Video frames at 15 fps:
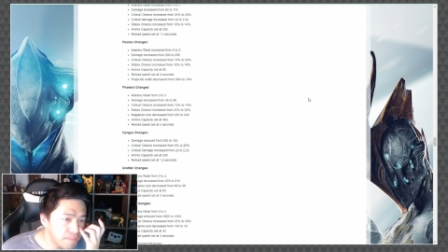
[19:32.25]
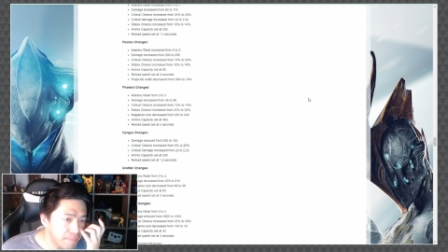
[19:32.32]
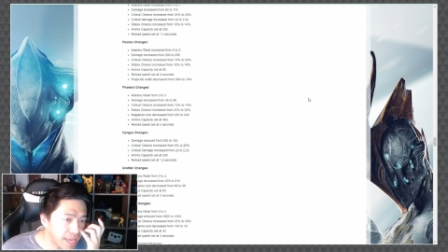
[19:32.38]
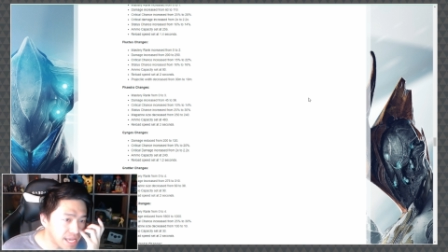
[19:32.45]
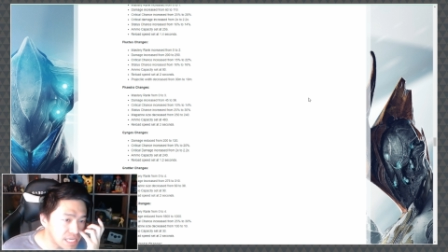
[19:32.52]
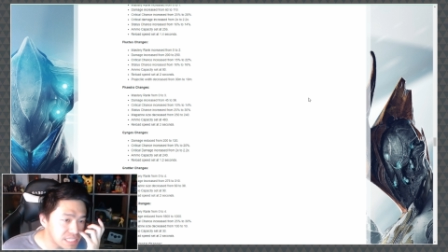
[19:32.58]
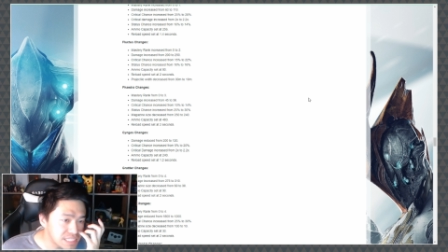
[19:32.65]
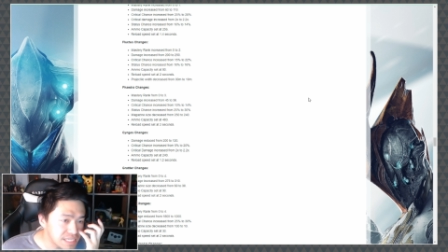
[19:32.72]

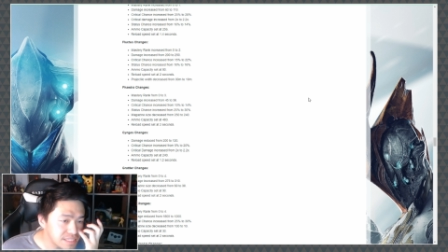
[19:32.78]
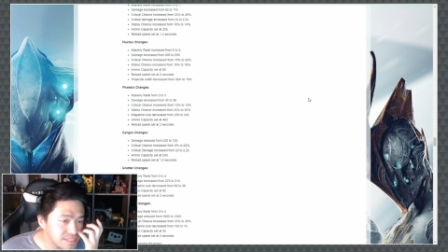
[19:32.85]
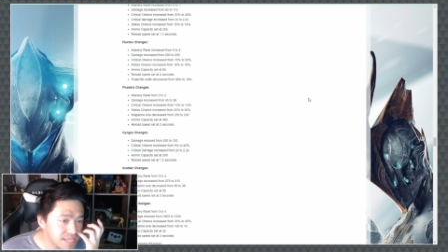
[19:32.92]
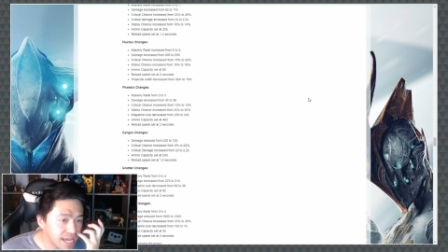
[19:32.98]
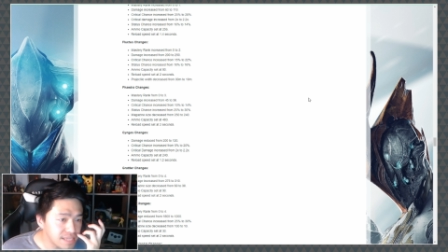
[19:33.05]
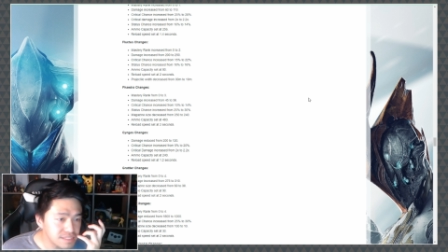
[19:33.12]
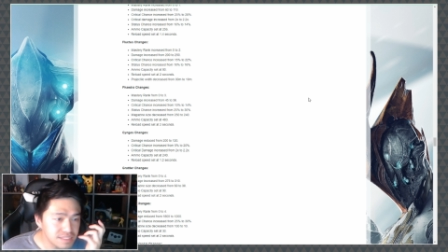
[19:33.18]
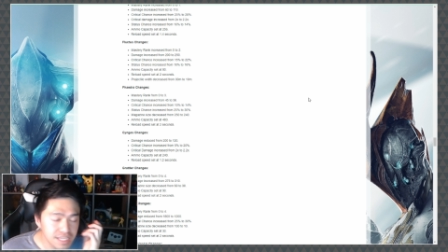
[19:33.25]
Magazine
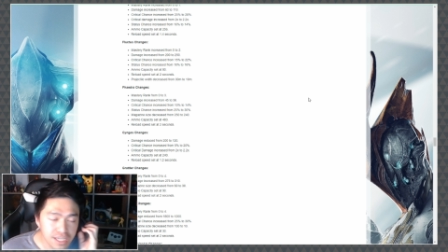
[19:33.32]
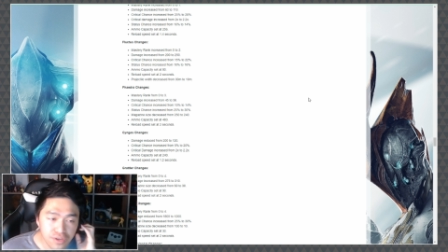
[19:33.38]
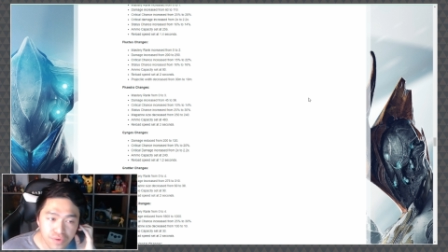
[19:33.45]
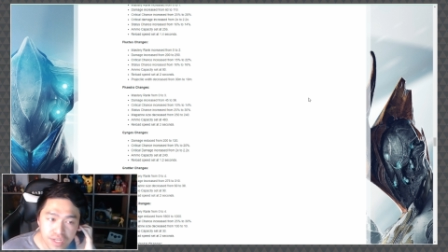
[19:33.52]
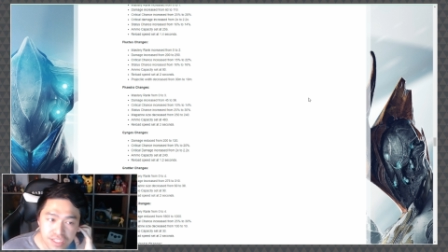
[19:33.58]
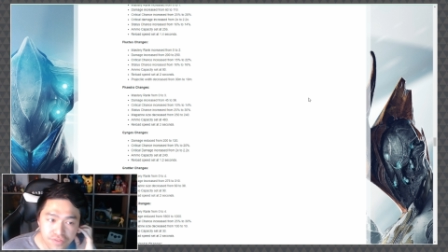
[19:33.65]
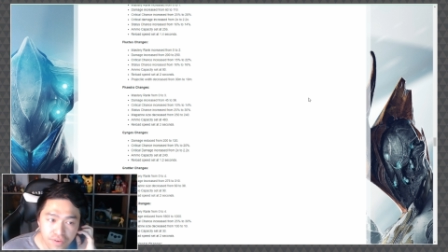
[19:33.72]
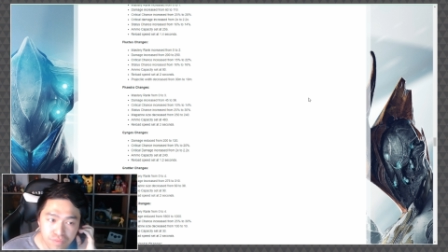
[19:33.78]
size
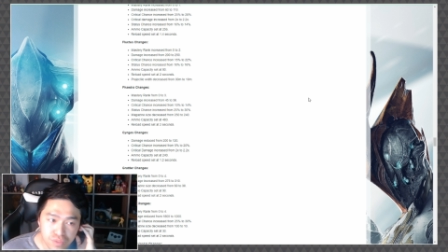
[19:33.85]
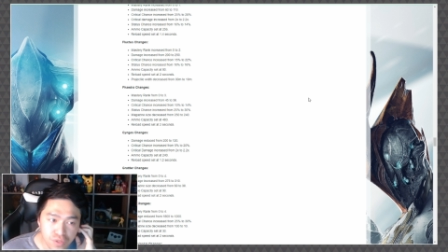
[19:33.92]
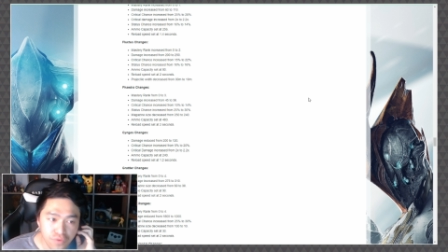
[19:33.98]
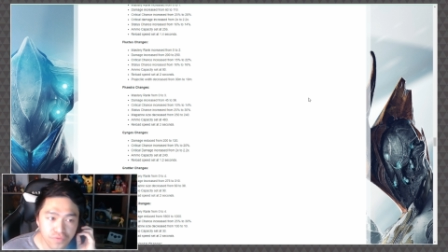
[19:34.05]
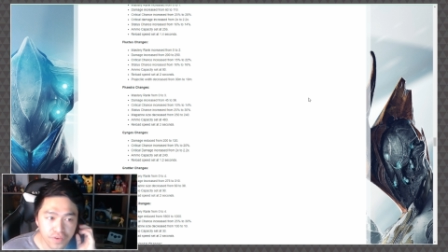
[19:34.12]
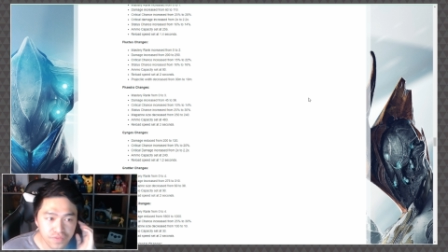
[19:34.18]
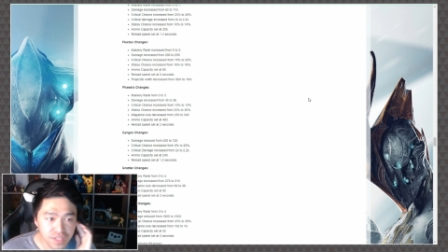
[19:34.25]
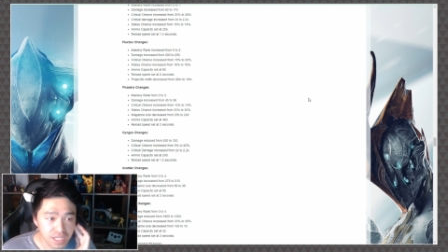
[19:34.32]
decreased from
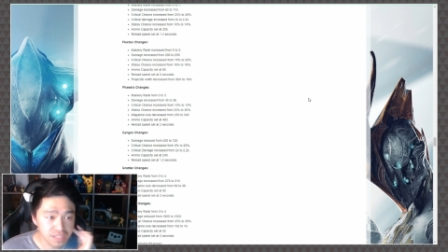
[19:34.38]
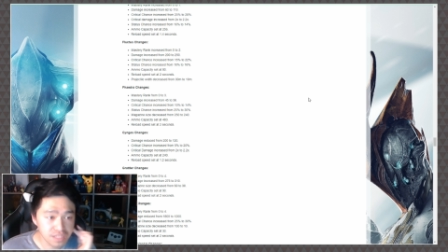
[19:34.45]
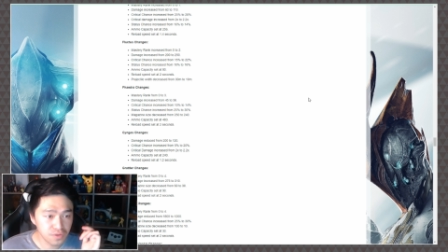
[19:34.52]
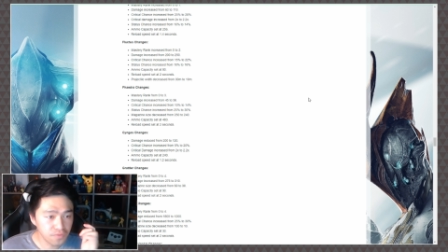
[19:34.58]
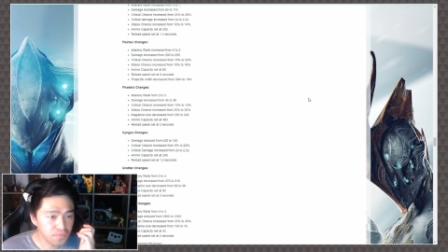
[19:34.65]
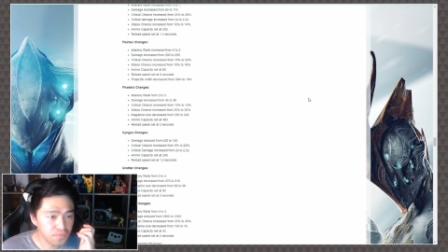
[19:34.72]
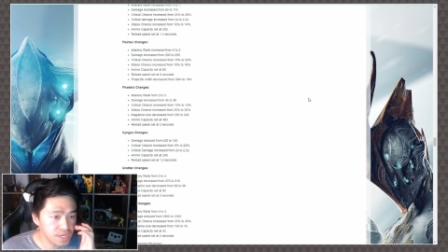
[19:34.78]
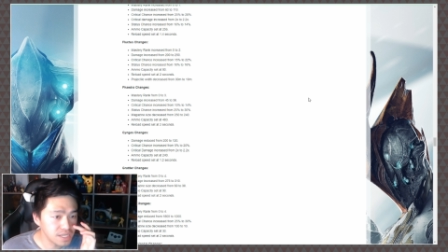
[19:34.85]
250 to
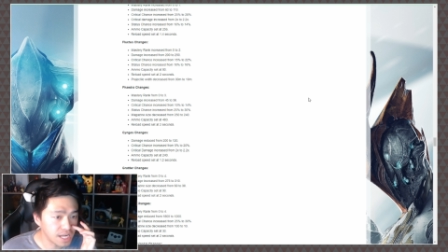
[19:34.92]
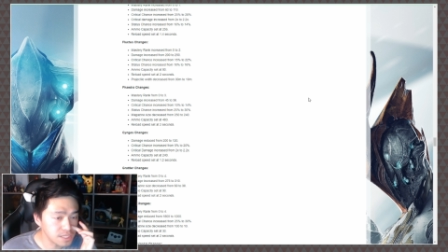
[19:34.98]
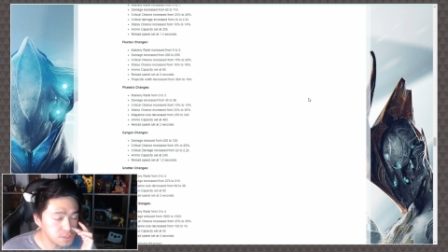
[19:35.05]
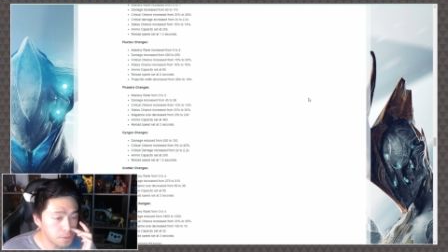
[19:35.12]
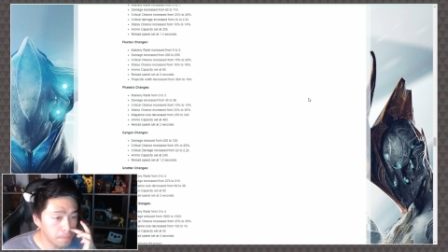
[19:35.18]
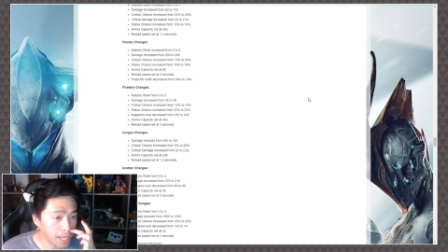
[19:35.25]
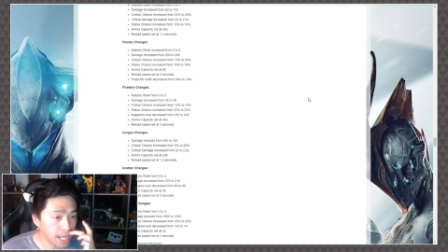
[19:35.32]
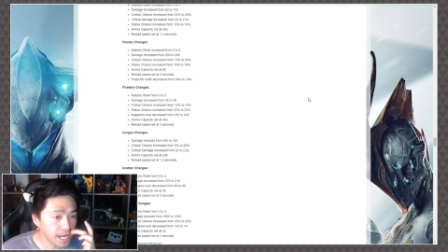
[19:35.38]
240, not
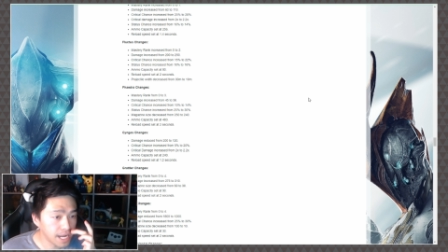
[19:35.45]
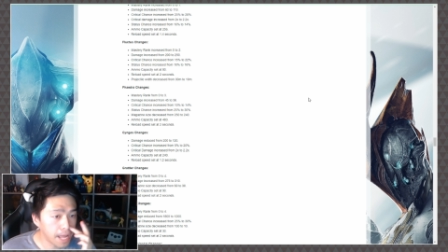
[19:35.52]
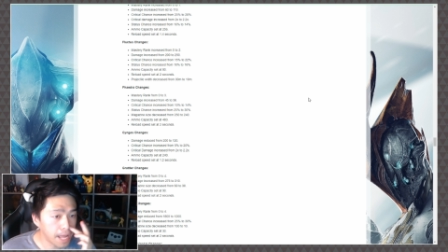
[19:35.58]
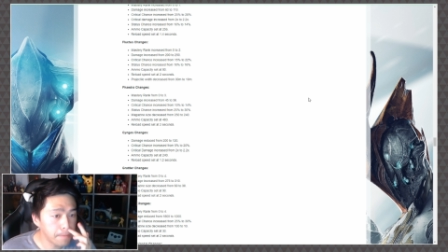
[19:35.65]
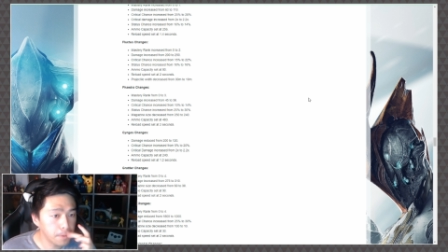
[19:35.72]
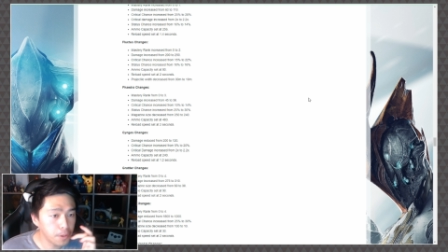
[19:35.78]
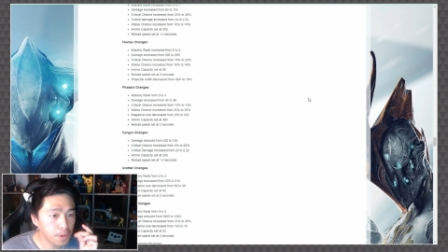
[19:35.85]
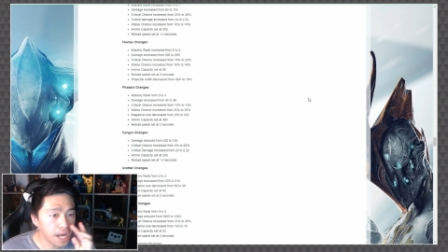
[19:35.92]
too bad.
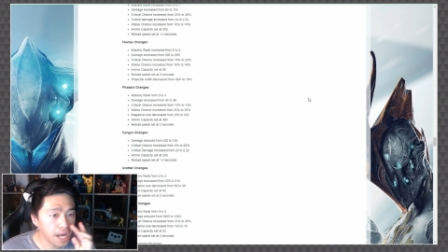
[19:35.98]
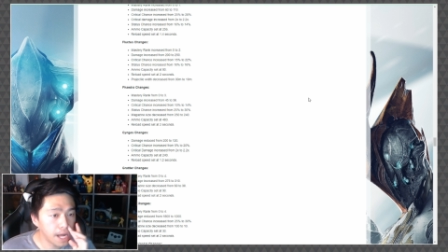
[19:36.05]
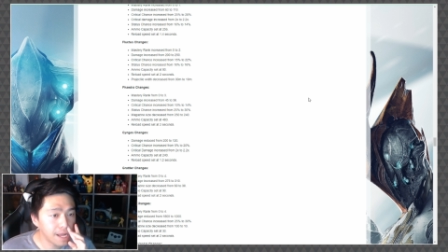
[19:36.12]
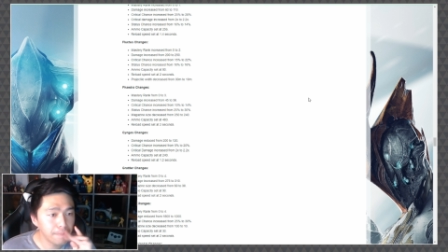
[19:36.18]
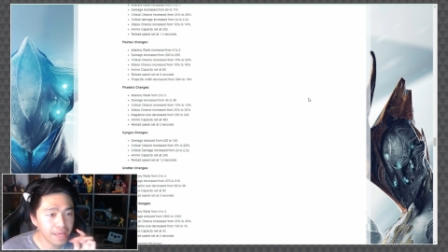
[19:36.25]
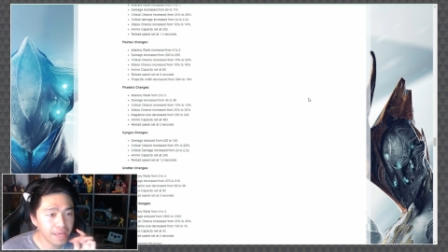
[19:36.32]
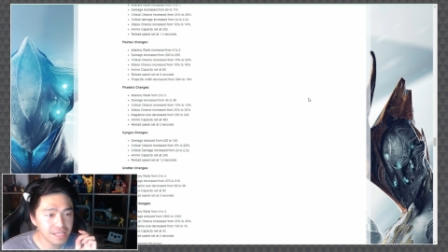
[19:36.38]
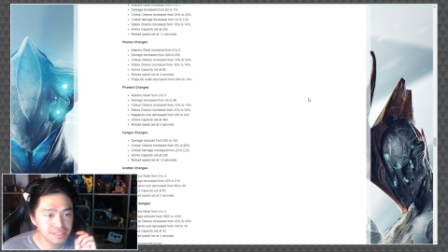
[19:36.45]
Ammo uh,
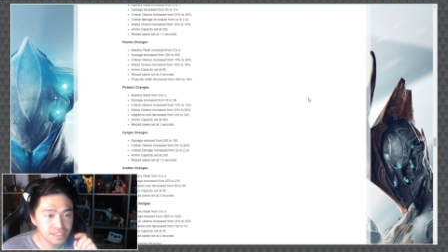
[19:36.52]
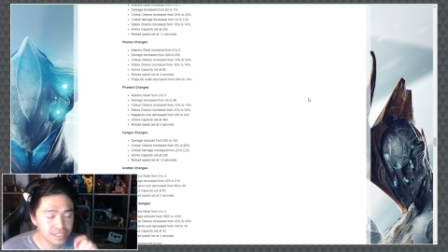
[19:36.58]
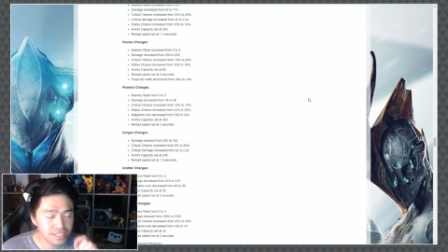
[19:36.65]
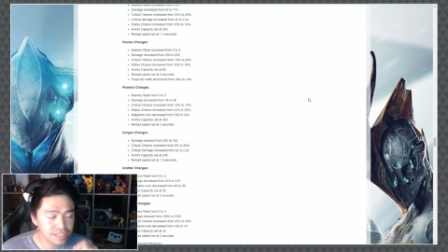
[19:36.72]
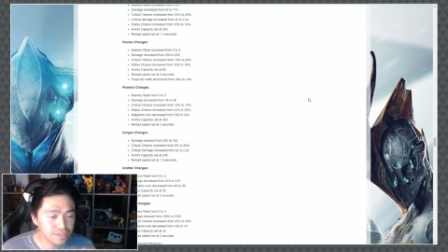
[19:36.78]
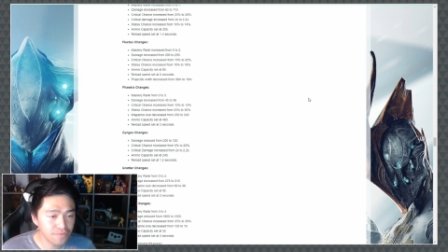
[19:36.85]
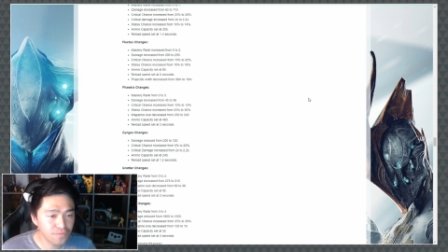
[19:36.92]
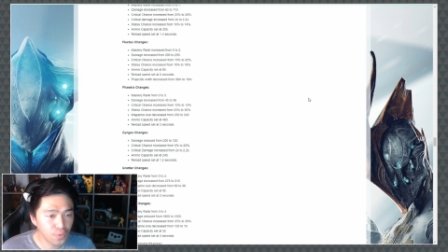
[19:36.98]
capacity
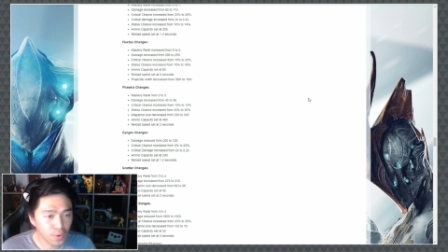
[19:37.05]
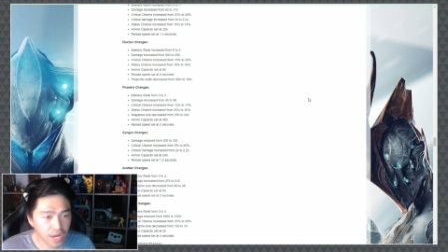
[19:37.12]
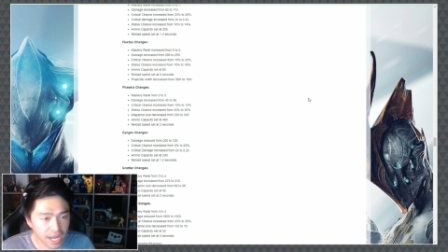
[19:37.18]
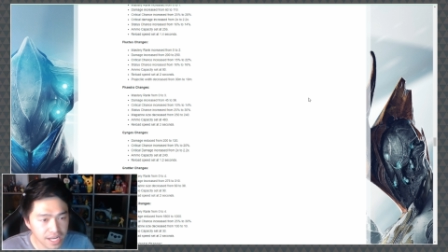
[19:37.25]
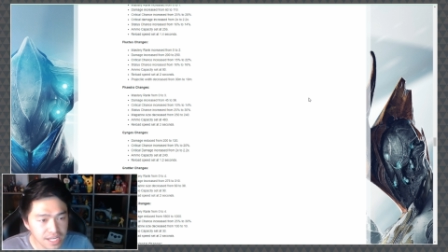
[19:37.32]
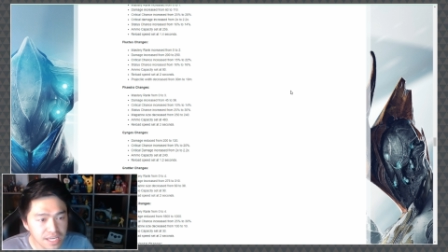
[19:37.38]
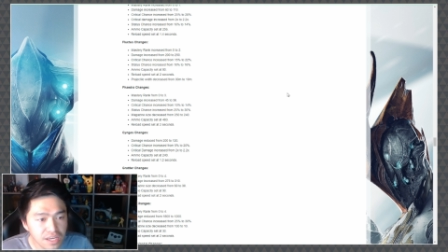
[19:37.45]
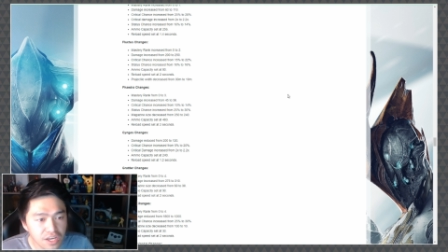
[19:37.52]
set to
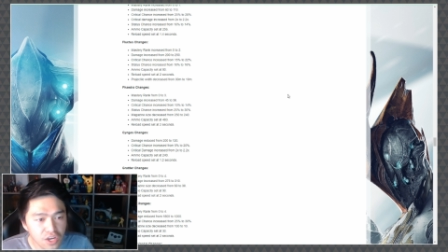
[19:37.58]
480.